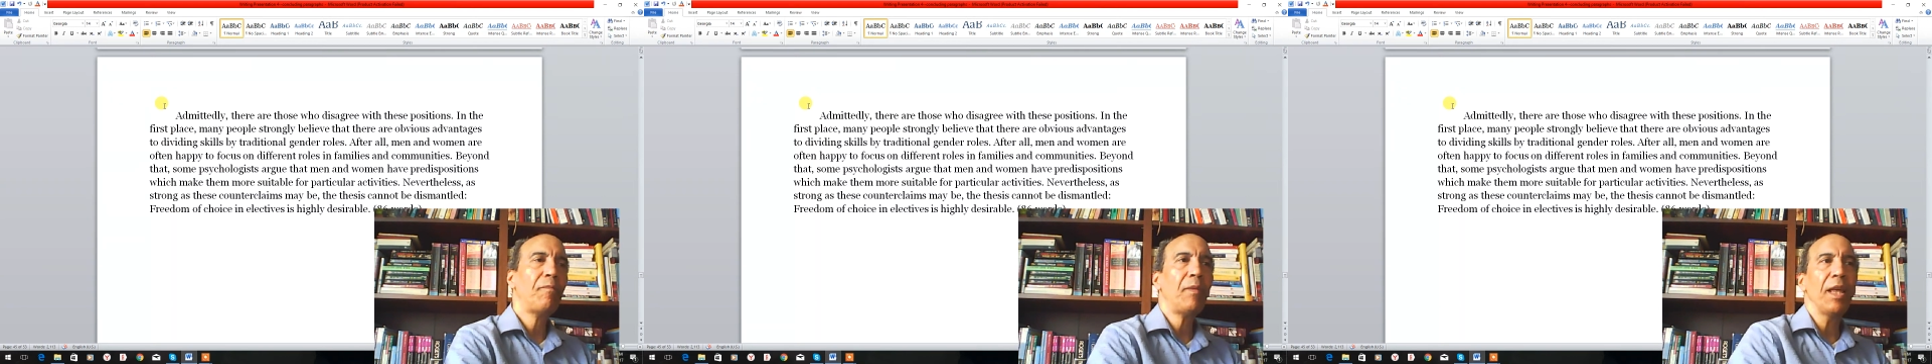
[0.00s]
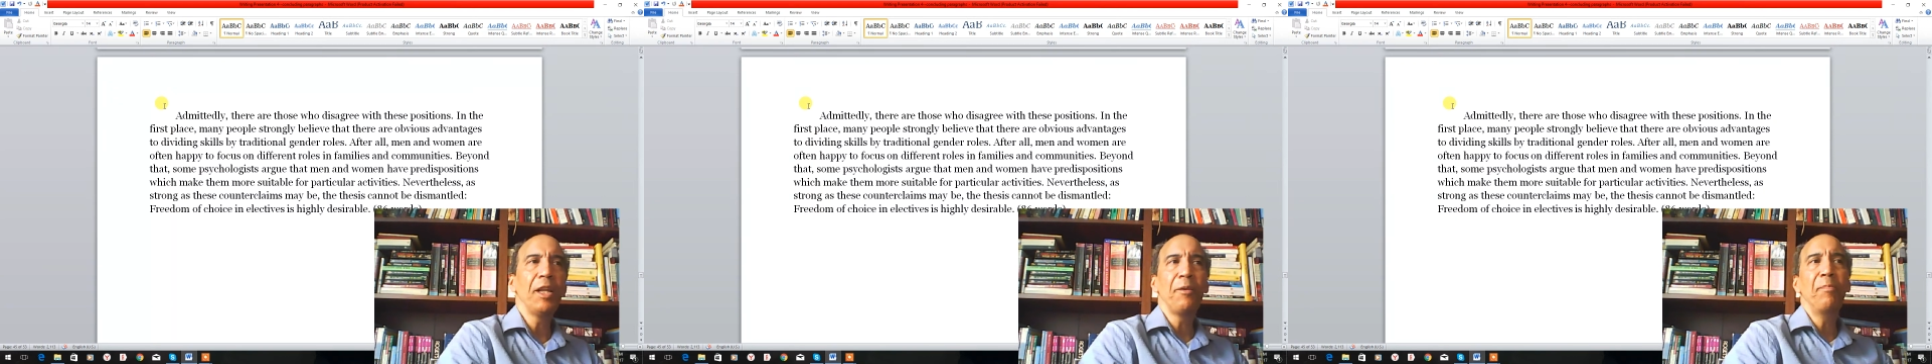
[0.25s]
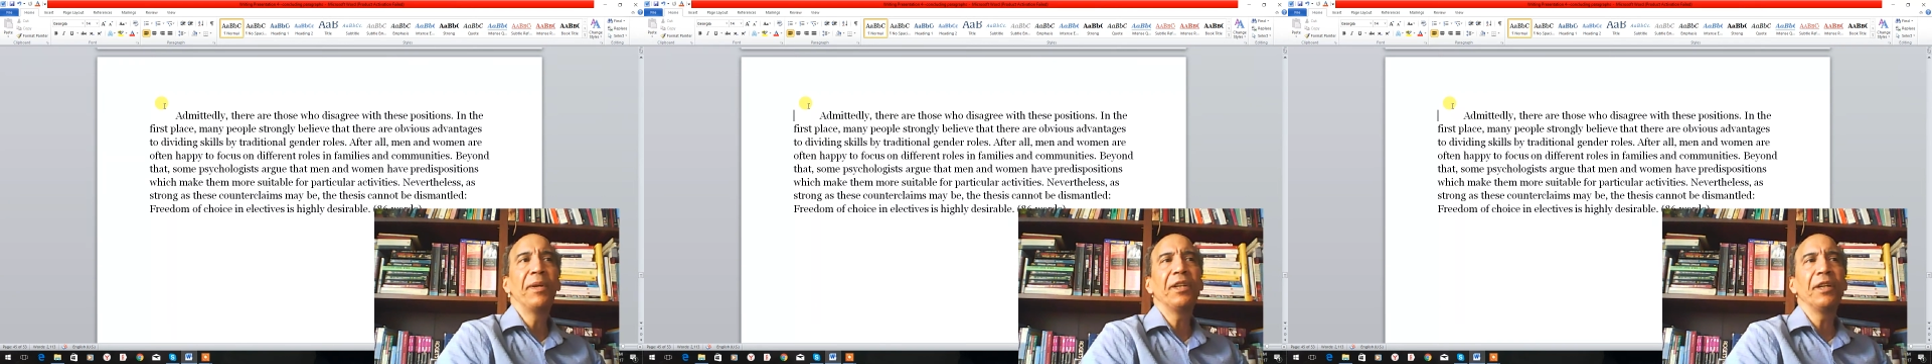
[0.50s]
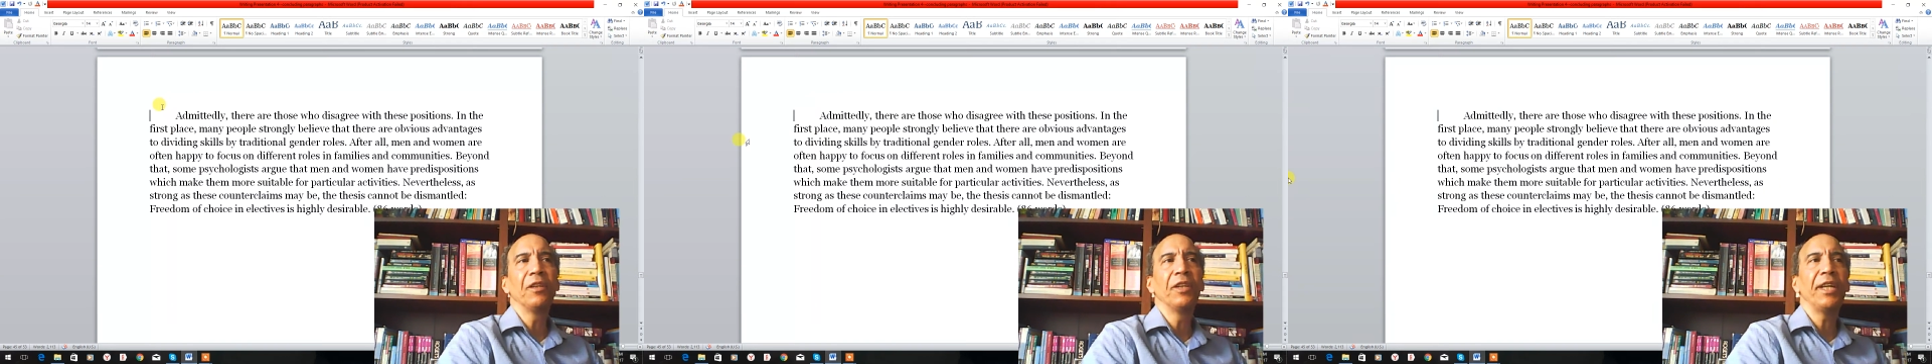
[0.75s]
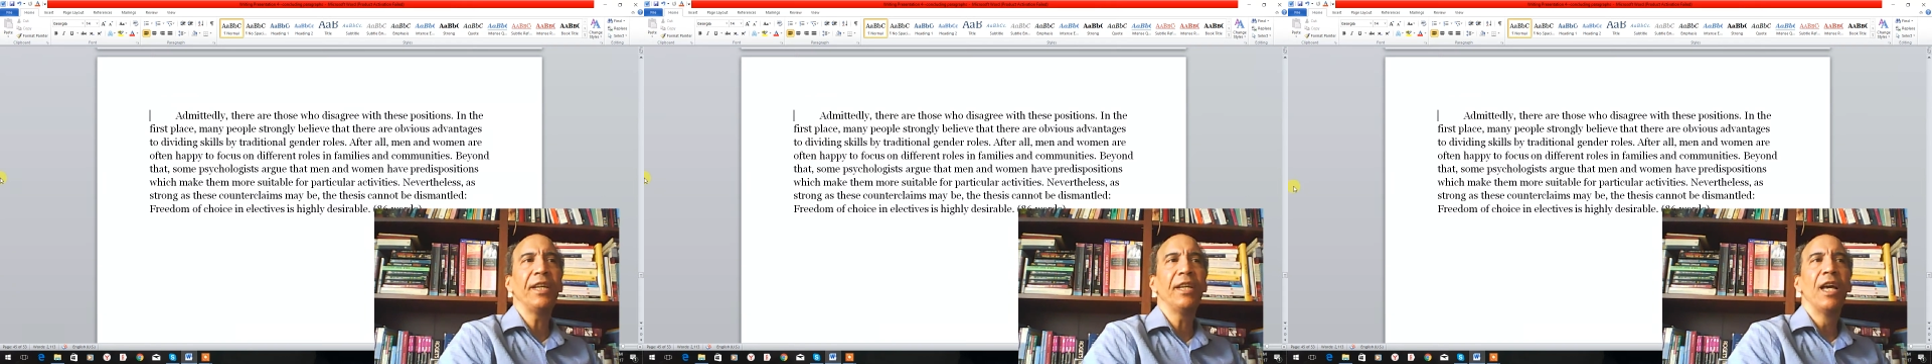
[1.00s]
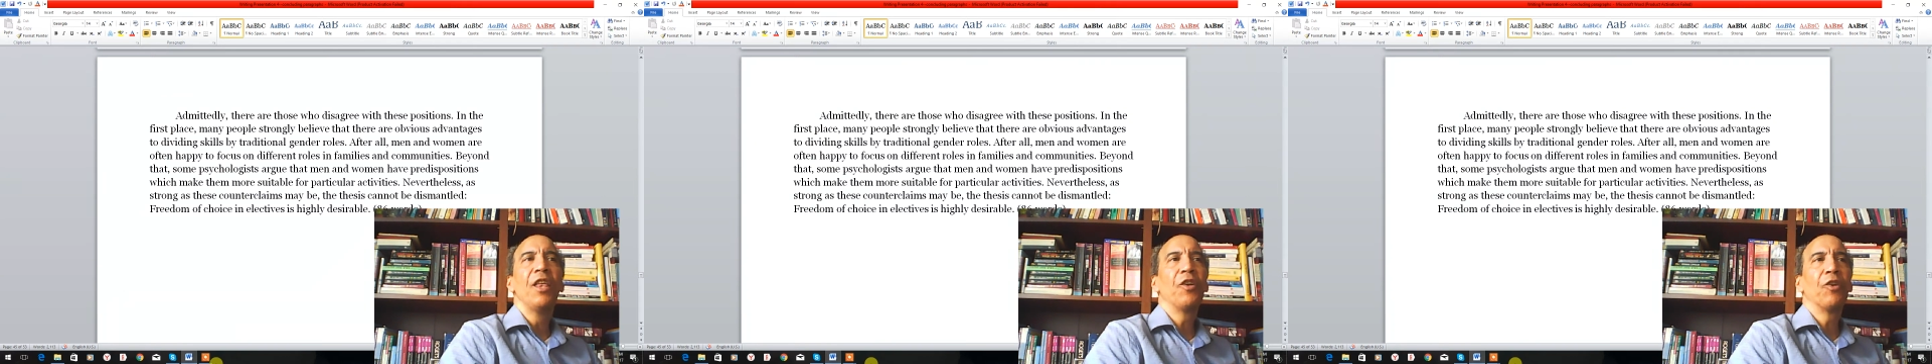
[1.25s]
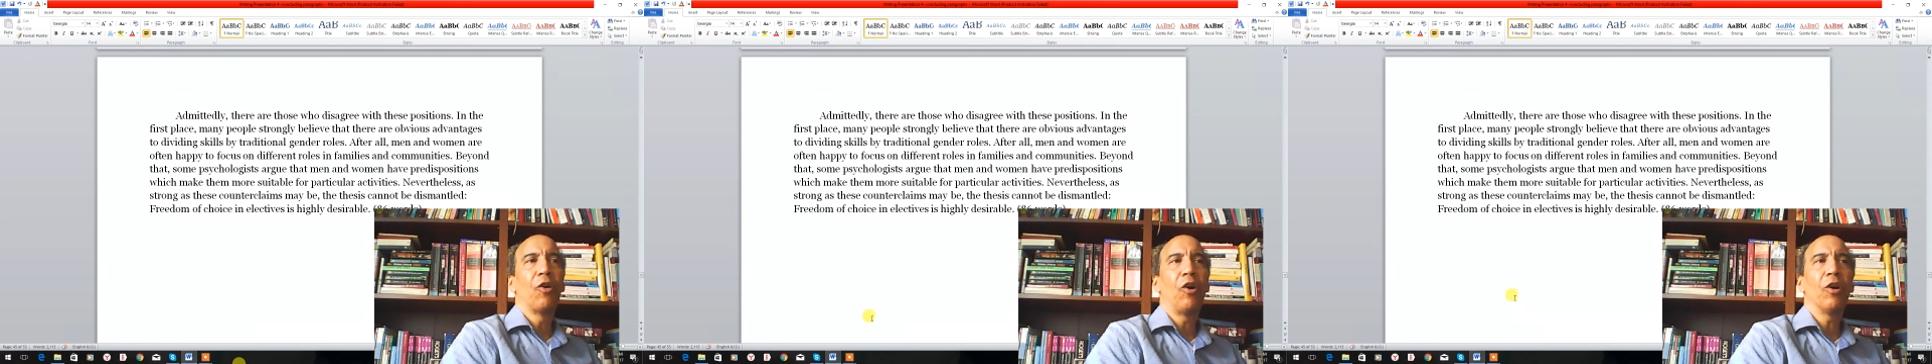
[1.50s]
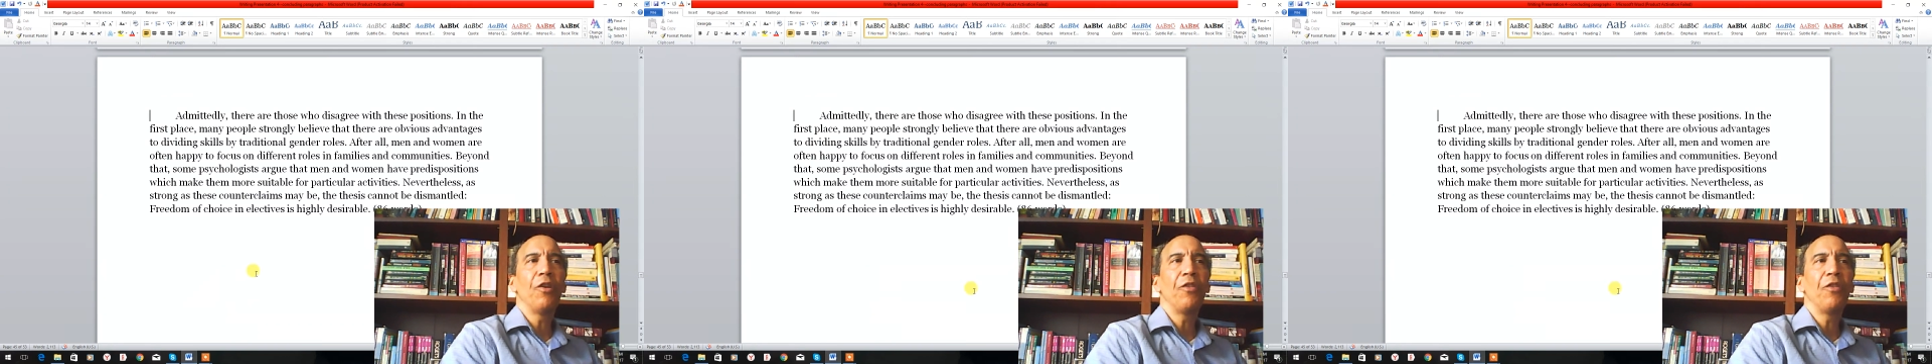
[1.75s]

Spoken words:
Admittedly, there are